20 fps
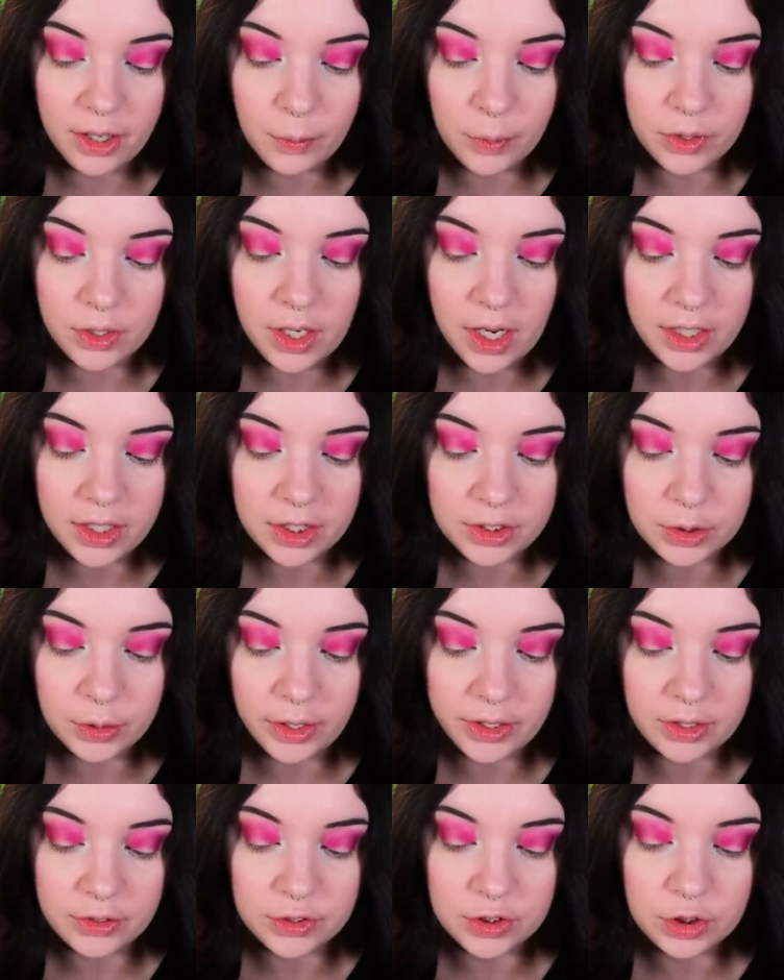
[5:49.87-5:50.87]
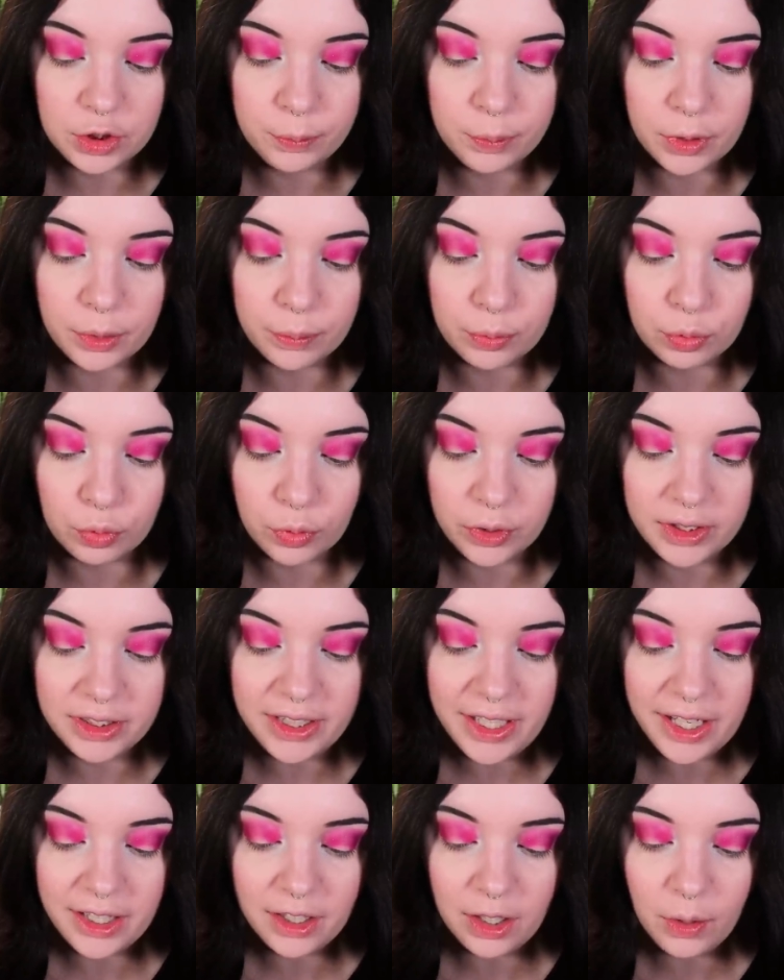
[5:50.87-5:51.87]
and we're not going to do like a super
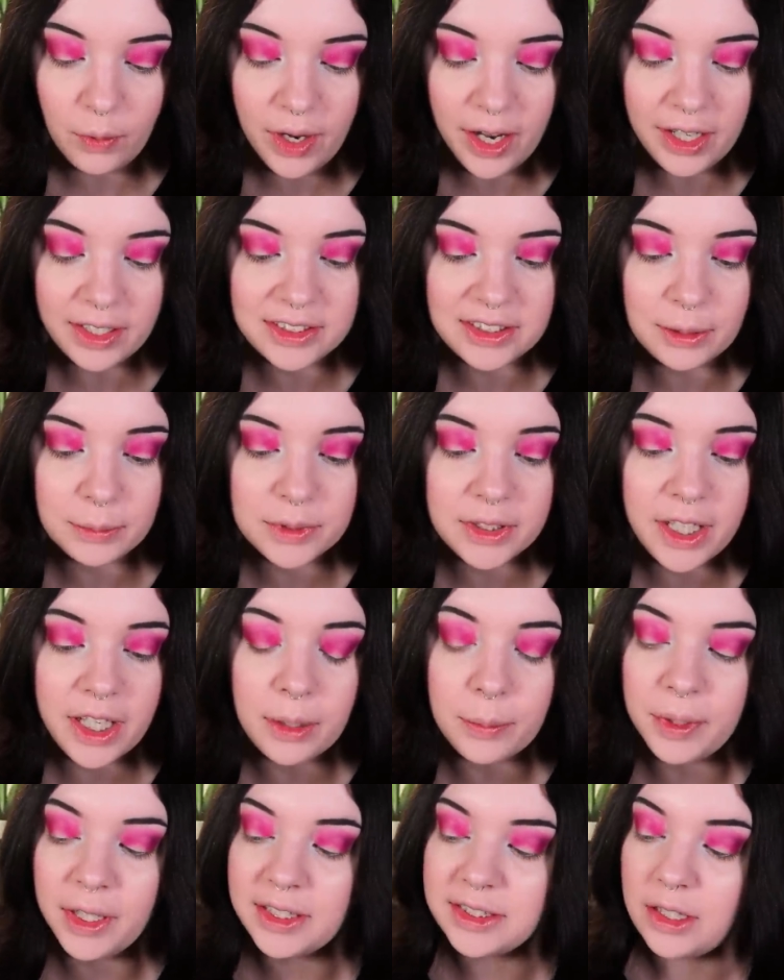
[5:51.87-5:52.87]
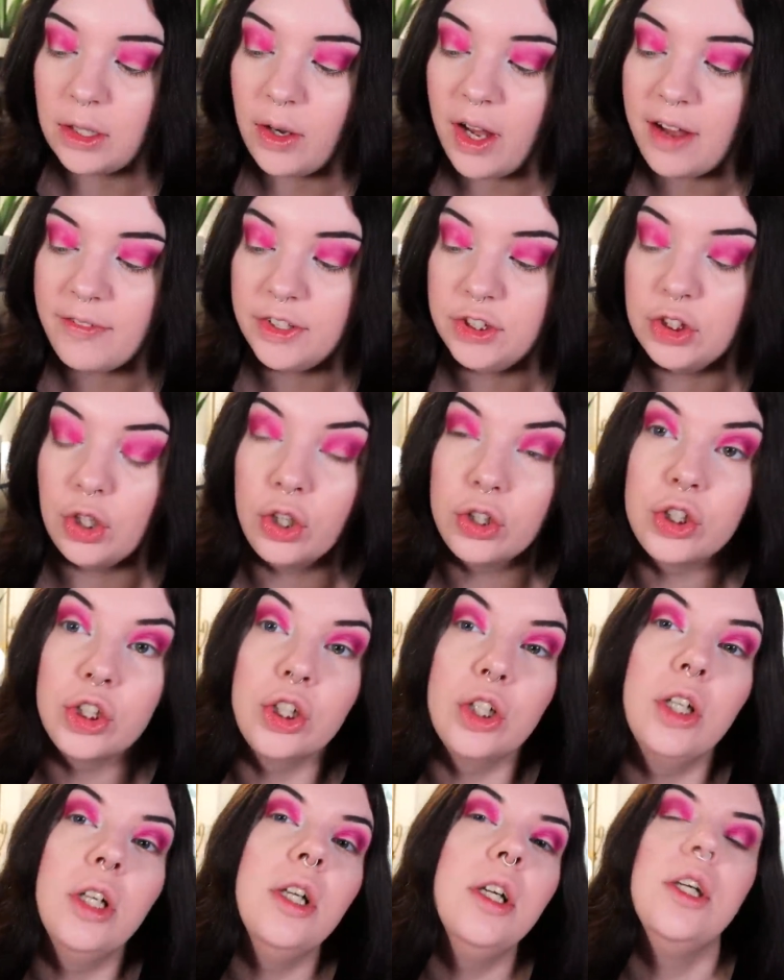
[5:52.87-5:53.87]
pretty halo eye, it seems like, because I don't have a
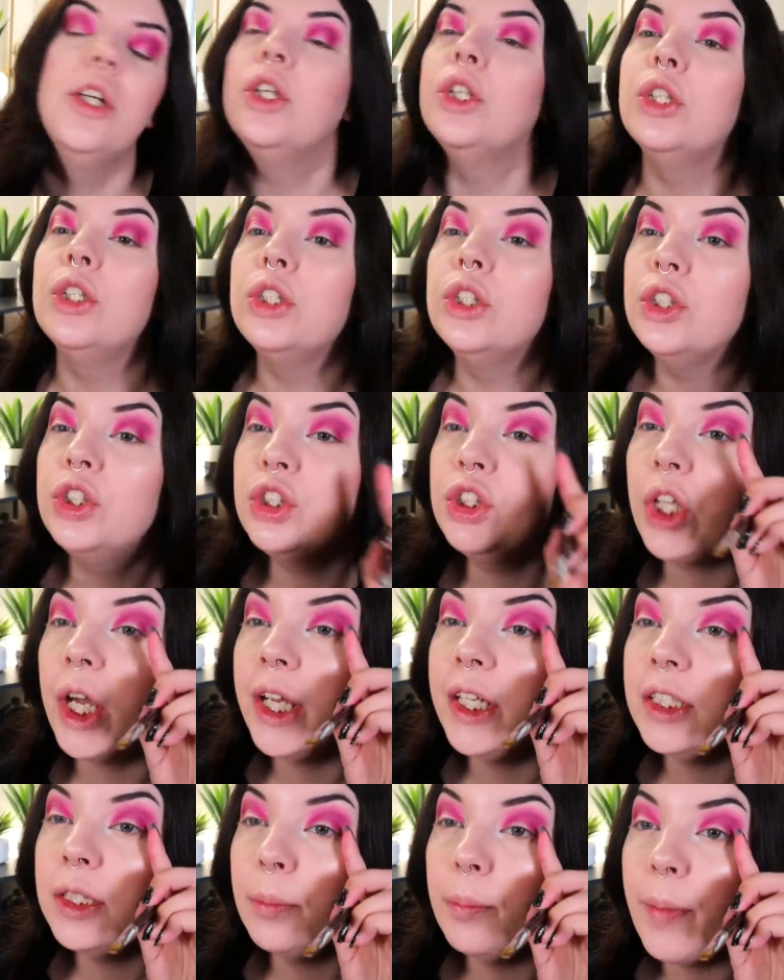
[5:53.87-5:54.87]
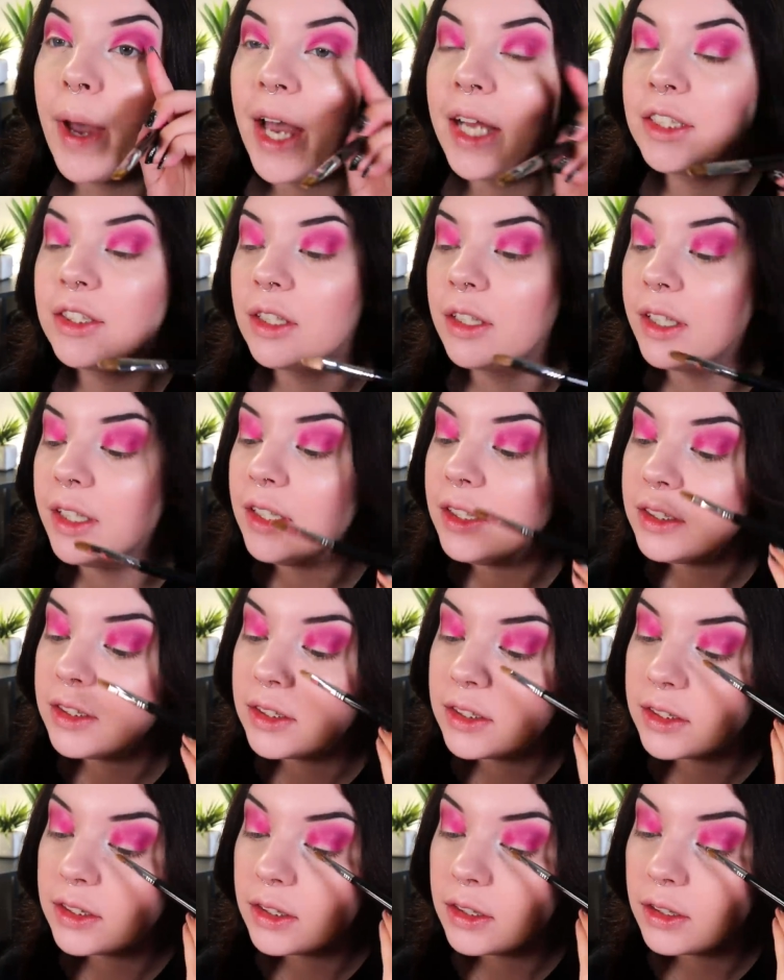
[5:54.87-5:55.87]
darker shade to match
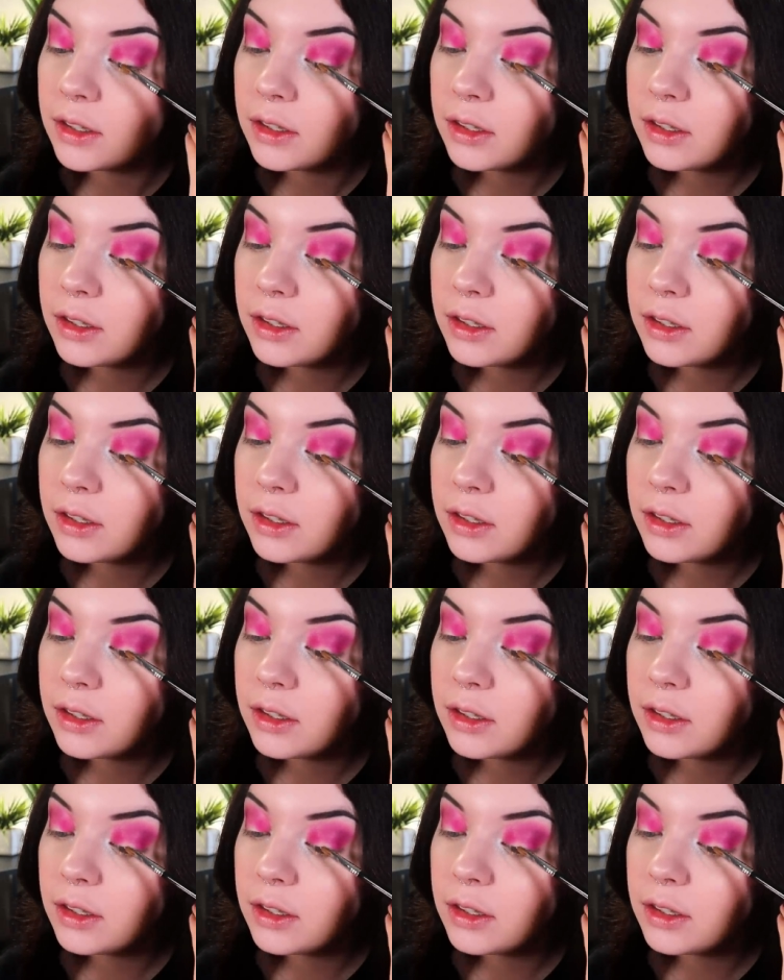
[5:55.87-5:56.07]
this.